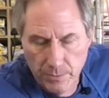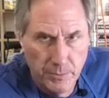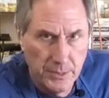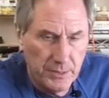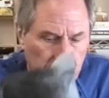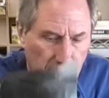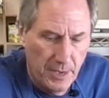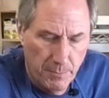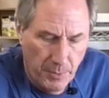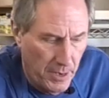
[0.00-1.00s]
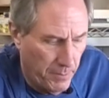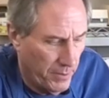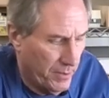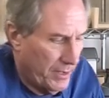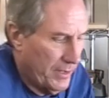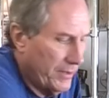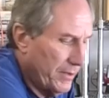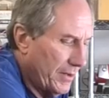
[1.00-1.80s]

with sandpaper and,